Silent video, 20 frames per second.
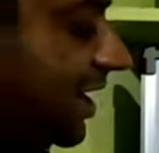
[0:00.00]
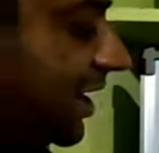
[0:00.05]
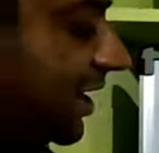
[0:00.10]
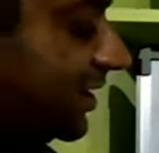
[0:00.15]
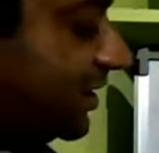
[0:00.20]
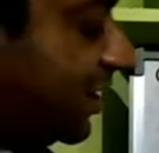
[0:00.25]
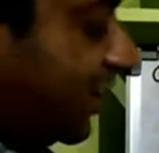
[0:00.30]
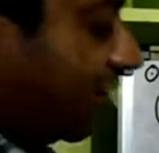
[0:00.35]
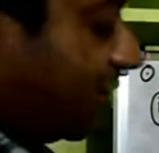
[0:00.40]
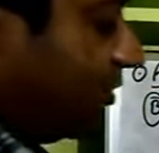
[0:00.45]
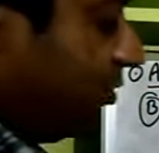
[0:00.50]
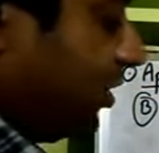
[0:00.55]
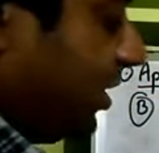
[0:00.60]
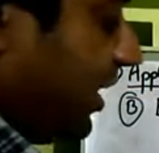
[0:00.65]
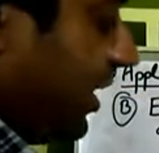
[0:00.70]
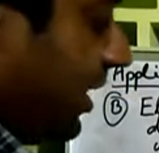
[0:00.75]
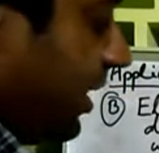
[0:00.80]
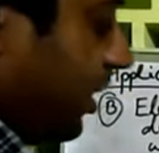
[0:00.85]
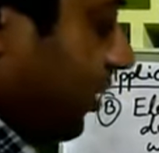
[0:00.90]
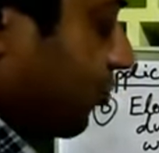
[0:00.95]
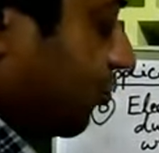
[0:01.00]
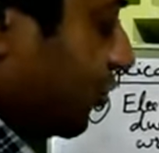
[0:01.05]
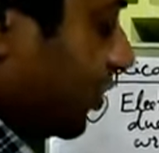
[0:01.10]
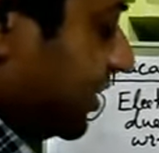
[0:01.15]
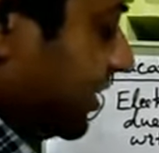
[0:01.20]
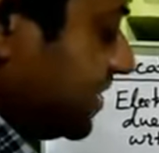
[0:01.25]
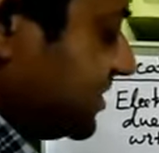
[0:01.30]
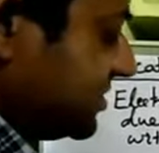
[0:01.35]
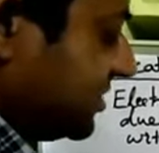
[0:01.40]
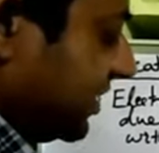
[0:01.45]
Now what
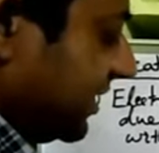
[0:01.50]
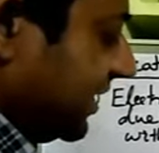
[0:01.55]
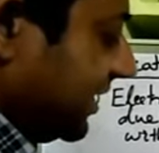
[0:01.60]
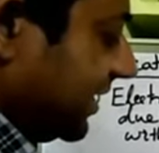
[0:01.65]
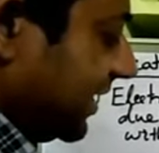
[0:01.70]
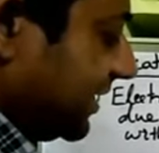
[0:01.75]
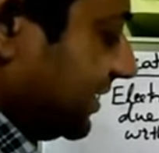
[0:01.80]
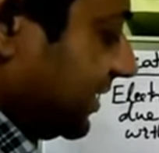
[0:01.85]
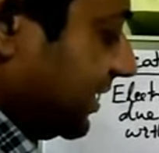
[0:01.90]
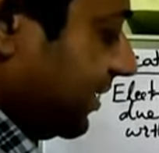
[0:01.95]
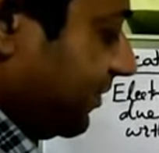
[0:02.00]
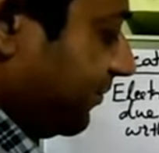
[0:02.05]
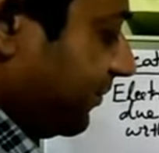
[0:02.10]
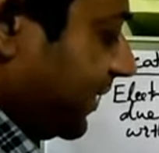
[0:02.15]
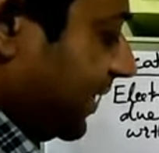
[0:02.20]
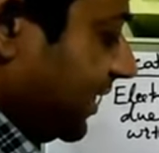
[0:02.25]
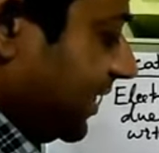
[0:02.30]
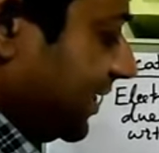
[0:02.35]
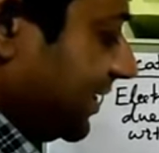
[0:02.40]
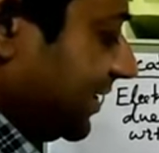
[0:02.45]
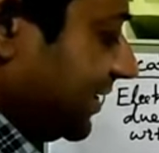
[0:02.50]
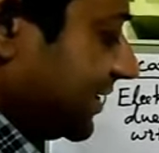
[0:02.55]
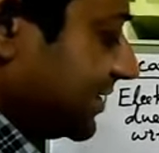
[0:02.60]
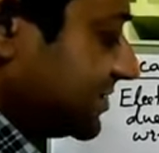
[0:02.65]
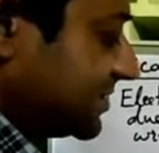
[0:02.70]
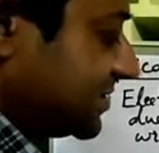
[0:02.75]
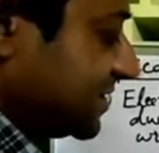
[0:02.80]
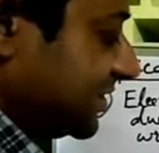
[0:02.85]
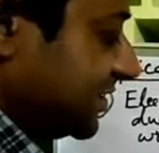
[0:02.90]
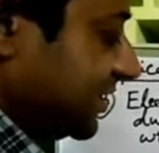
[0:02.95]
is the electric field
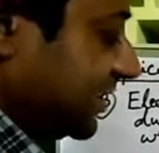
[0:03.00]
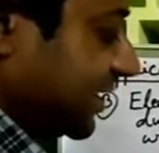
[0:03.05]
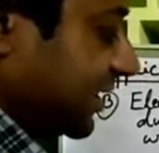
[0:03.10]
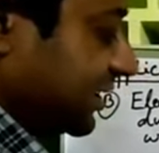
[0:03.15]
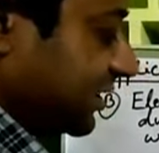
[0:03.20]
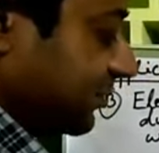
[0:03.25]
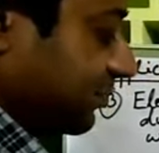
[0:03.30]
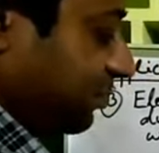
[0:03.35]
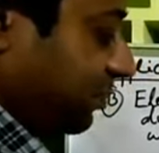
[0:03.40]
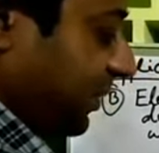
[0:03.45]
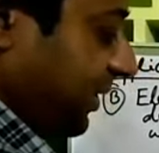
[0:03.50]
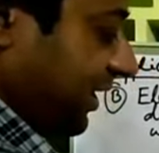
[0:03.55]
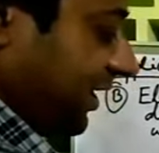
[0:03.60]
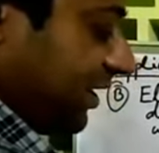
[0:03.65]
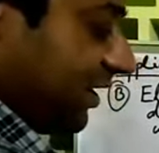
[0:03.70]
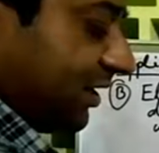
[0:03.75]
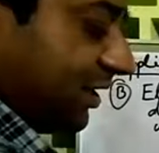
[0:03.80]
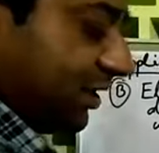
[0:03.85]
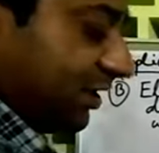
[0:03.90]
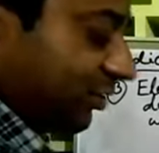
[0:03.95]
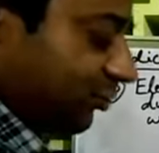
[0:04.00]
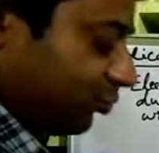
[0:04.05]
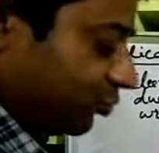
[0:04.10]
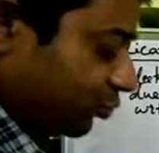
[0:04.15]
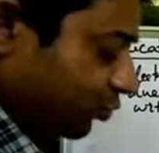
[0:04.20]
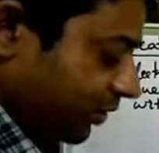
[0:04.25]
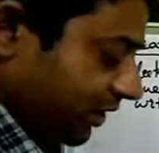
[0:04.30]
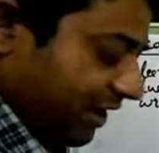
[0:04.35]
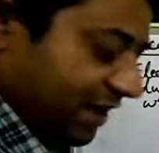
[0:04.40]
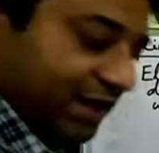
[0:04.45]
intensity at P due
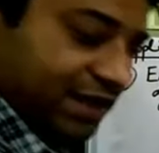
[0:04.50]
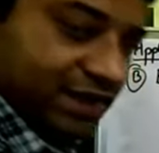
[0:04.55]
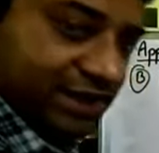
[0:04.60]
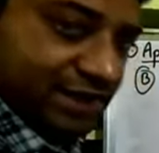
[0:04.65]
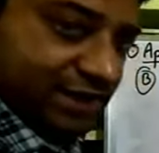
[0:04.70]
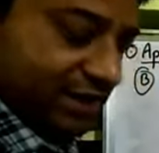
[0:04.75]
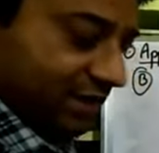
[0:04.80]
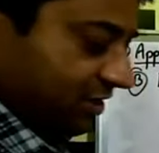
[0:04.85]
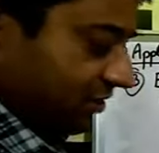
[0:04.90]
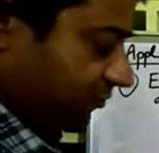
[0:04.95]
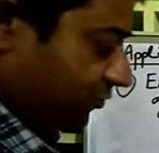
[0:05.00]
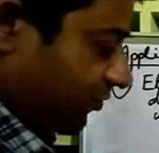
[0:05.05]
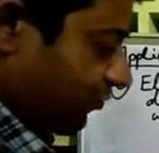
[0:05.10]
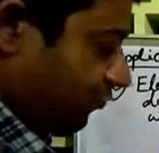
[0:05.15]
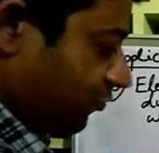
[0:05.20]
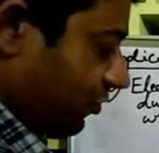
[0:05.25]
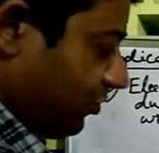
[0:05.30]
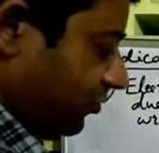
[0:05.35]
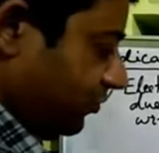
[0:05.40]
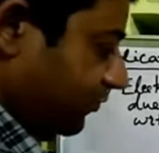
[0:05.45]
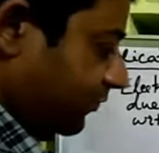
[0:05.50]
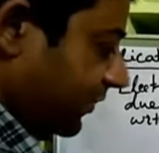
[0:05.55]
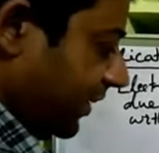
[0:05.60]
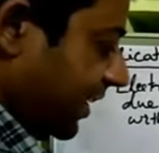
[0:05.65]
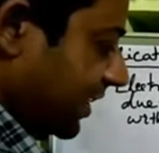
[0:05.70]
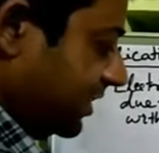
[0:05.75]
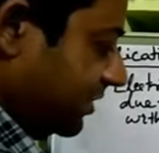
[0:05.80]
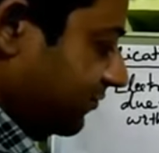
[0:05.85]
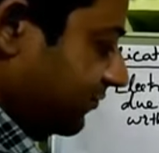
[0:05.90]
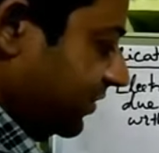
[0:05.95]
to A? If you want to
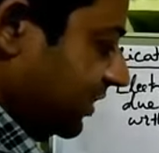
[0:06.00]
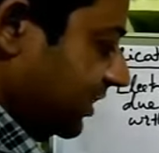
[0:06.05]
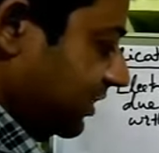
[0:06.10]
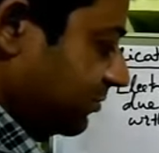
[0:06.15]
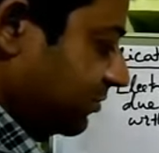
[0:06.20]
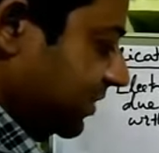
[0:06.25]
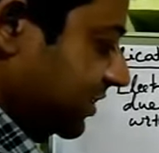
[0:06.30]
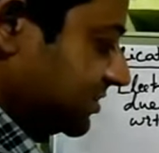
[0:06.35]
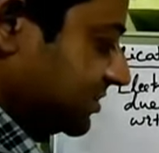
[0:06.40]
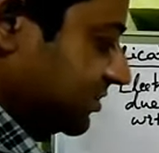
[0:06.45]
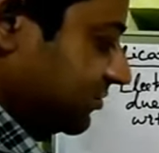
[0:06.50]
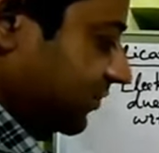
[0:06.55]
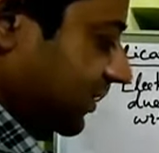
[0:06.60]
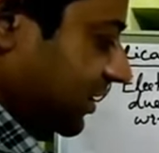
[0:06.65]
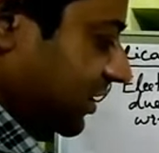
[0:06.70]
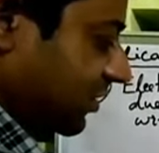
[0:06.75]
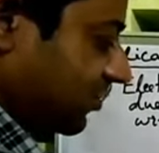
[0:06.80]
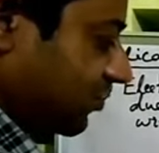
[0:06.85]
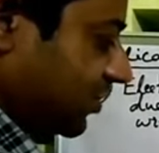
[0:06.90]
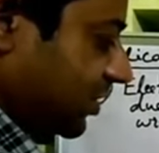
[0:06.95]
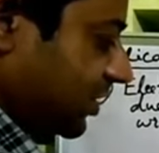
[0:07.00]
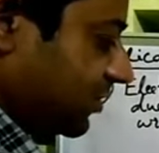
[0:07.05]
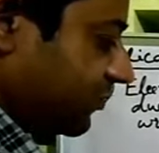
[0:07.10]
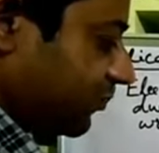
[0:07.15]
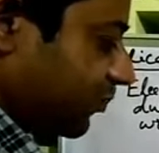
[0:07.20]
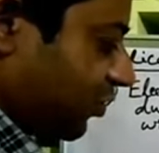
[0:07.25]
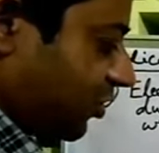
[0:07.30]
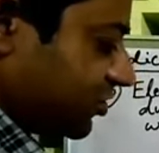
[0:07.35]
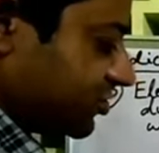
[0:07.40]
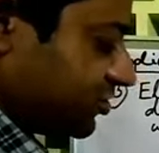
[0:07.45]
find, we imagine one unit
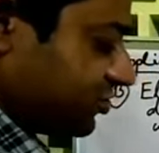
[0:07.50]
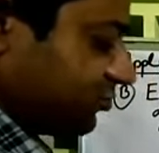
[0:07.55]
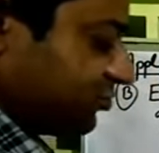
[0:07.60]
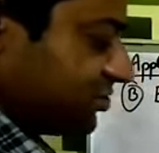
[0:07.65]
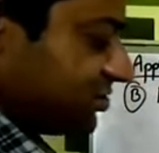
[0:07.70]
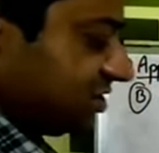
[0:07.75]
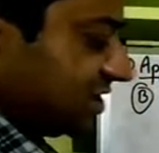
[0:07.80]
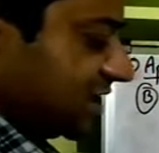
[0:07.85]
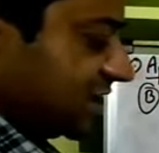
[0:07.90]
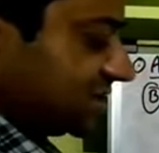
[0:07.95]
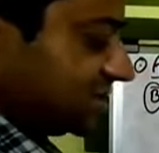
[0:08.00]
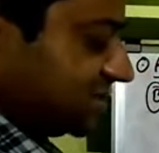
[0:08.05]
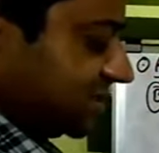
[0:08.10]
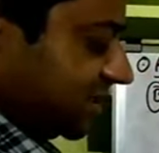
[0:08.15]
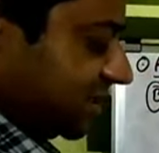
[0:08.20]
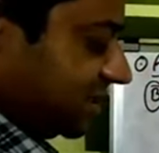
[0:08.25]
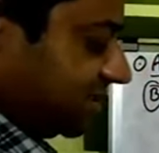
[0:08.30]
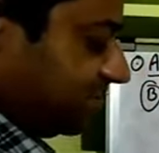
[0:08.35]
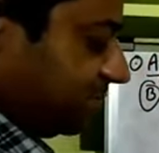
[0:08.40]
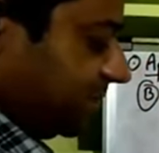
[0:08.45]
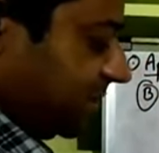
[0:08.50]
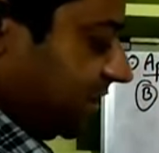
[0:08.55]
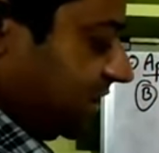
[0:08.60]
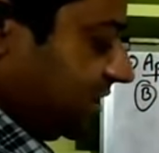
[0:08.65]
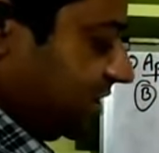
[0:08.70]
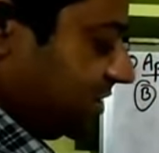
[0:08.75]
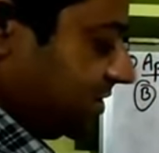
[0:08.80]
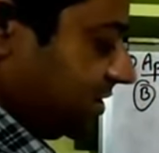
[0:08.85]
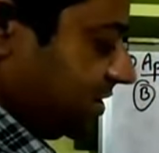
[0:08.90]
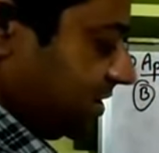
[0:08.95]
positive charge at
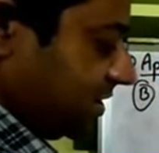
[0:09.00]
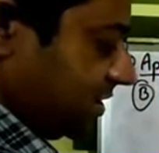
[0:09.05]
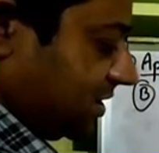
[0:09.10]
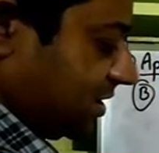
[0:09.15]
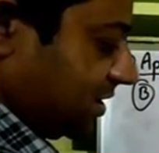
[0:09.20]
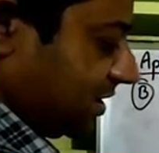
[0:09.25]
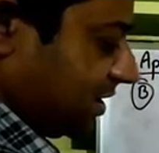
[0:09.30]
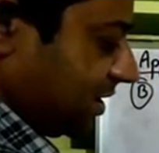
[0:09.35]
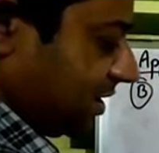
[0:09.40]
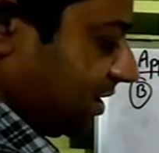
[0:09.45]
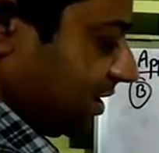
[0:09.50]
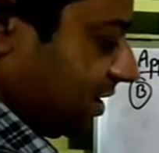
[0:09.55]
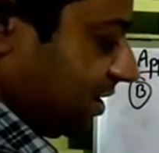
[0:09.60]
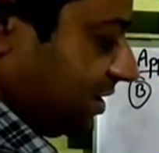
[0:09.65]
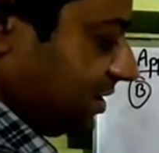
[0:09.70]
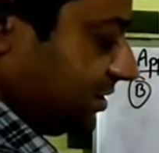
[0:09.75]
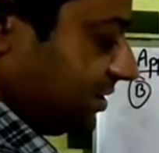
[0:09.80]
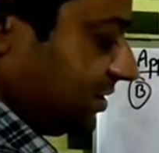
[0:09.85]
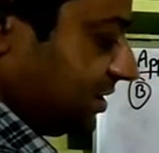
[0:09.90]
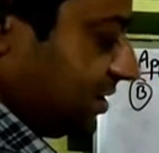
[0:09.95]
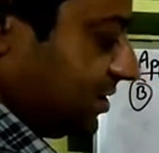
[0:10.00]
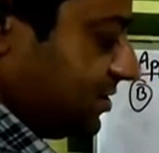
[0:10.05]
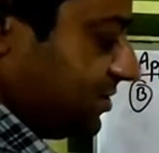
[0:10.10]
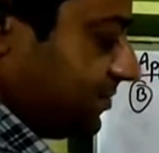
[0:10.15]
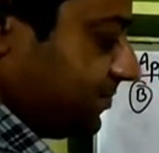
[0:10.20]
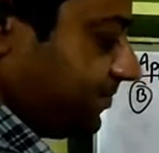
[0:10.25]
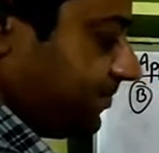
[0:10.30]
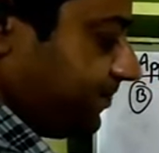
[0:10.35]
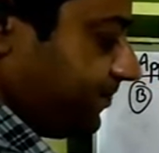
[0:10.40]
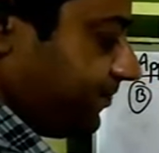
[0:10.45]
P, and
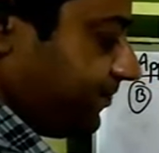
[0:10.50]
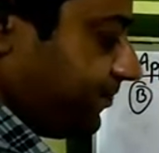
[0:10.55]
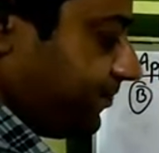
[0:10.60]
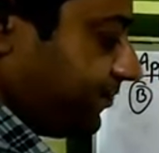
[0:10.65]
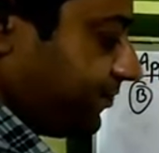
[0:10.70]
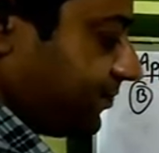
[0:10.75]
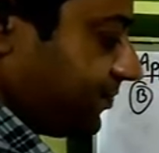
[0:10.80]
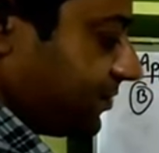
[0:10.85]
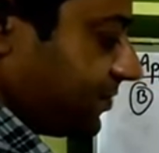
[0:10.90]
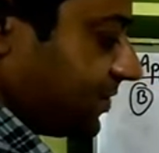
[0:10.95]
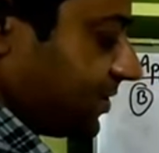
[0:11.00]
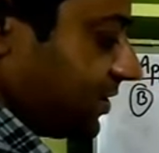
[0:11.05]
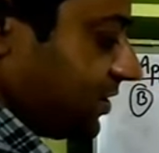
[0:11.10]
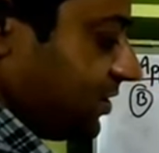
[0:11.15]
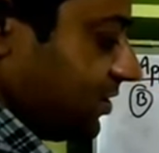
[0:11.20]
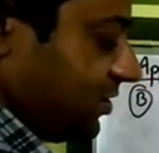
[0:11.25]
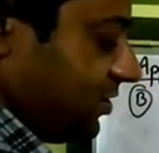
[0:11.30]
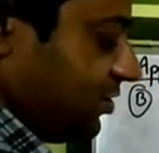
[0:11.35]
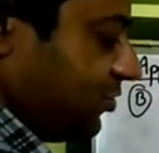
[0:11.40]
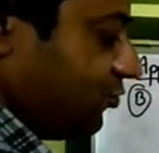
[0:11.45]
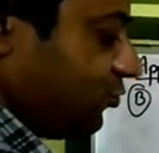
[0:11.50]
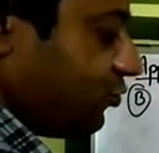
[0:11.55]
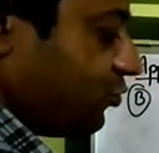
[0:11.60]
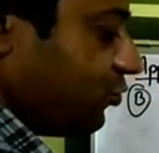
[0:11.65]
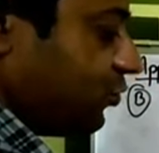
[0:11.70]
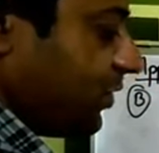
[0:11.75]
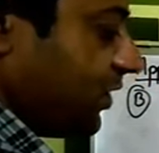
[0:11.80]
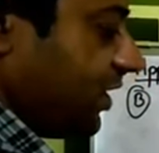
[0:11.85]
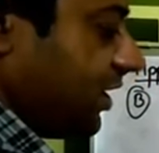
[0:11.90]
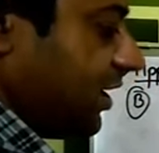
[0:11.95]
then due
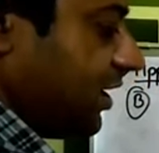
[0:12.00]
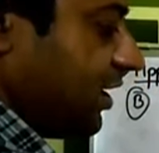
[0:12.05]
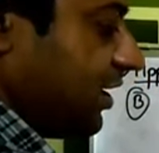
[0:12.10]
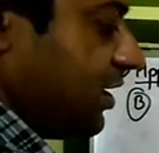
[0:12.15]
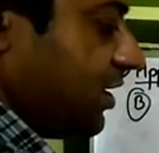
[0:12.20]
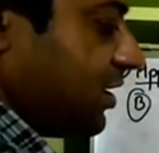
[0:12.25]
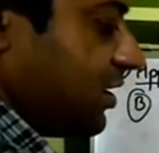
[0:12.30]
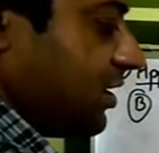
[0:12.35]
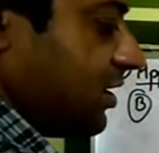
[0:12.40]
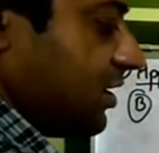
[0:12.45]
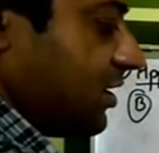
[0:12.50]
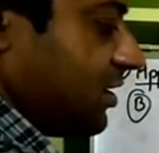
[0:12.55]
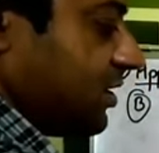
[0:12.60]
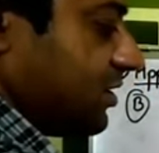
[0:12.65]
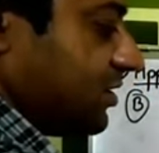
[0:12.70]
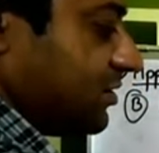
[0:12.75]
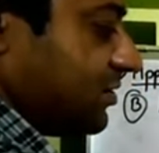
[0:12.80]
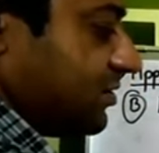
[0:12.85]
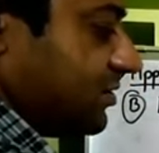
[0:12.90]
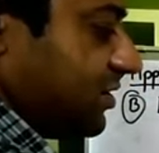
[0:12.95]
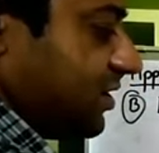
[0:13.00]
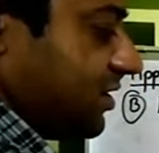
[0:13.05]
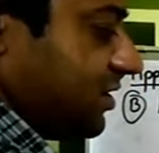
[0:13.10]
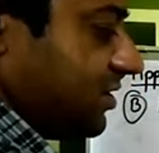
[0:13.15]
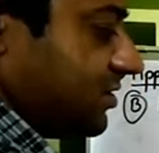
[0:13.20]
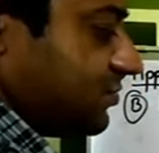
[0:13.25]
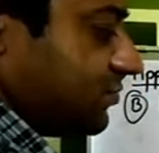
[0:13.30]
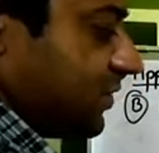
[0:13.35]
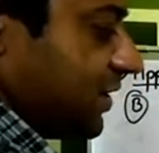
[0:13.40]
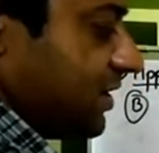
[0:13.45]
to A there
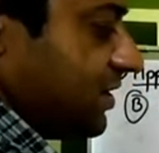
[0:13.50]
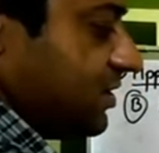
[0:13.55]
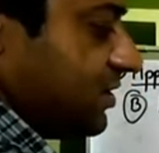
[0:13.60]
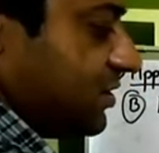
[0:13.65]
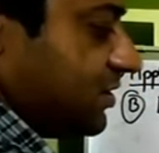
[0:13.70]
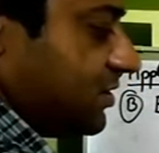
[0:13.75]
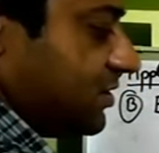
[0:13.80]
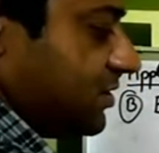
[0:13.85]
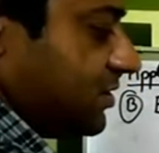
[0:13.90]
is one